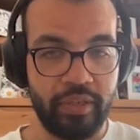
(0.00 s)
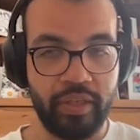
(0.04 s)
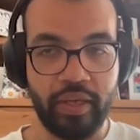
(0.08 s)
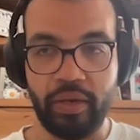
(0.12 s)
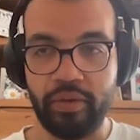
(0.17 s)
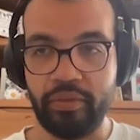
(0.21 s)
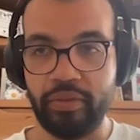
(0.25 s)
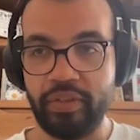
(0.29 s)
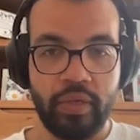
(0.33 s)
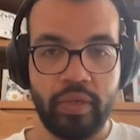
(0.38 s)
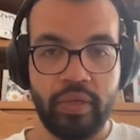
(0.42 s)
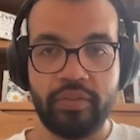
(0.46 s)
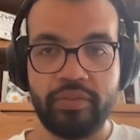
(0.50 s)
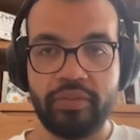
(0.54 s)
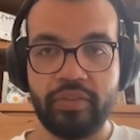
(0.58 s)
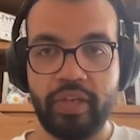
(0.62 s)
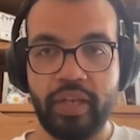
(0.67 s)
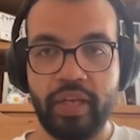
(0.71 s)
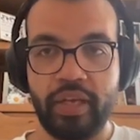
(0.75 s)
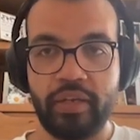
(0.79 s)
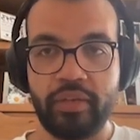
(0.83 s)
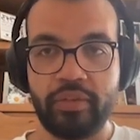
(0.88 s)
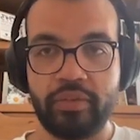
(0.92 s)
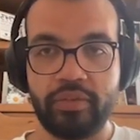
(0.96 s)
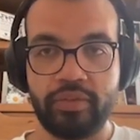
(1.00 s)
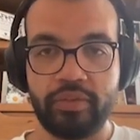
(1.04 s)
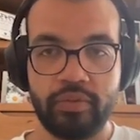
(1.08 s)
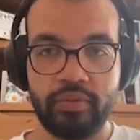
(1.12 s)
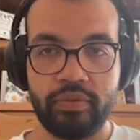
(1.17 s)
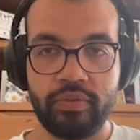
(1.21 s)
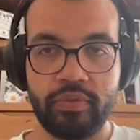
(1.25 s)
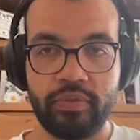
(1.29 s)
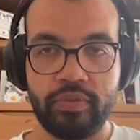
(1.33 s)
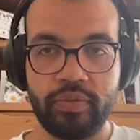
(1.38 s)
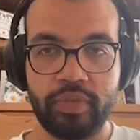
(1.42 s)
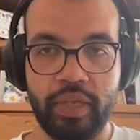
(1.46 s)
Yeah, on this,
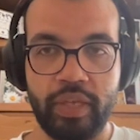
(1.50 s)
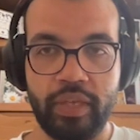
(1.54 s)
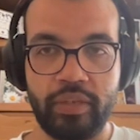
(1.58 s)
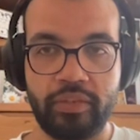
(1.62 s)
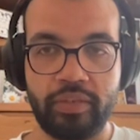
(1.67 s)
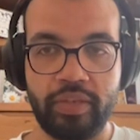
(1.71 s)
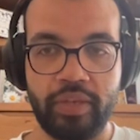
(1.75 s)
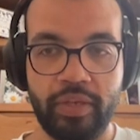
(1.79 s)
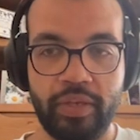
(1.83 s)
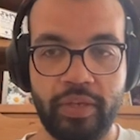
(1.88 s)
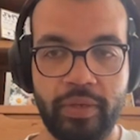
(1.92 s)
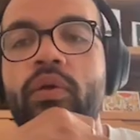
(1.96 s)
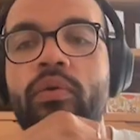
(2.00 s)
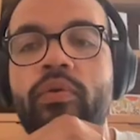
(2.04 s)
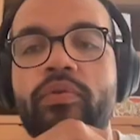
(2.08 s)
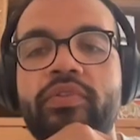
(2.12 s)
select here.